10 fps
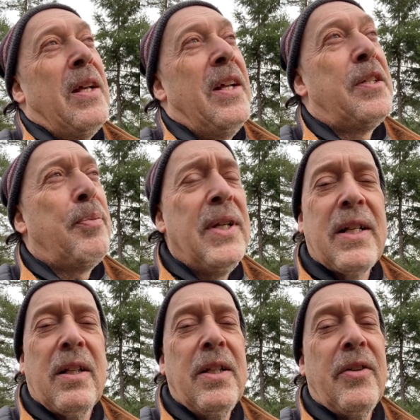It's pretty
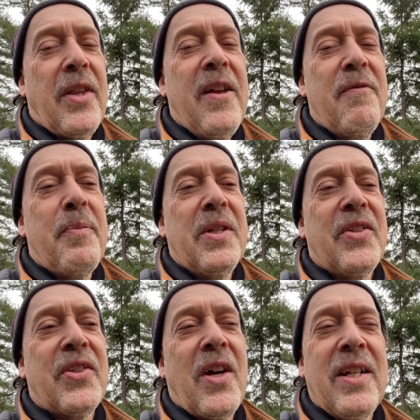clear they've been
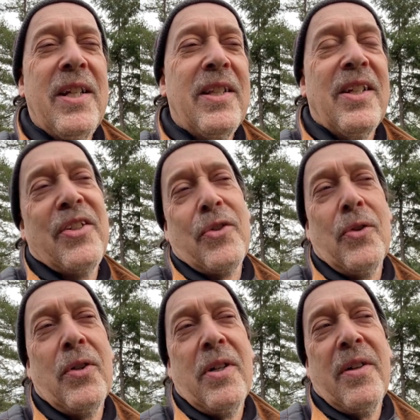studying this
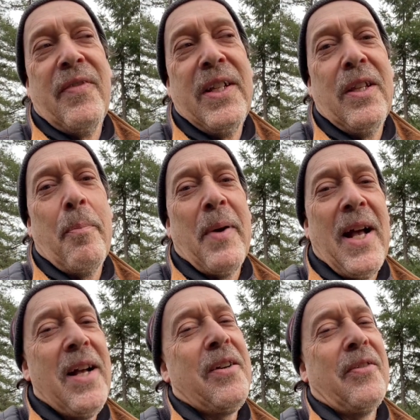sort of in the
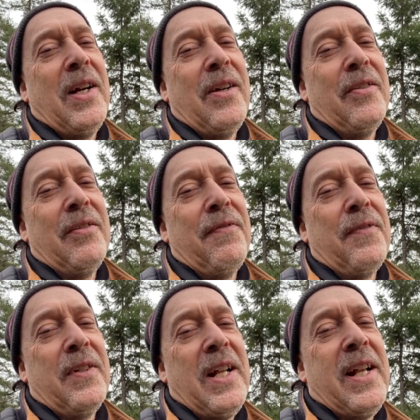background
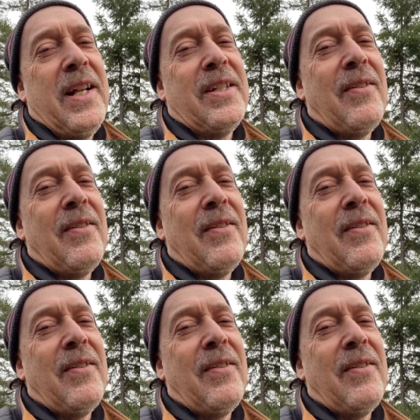for decades.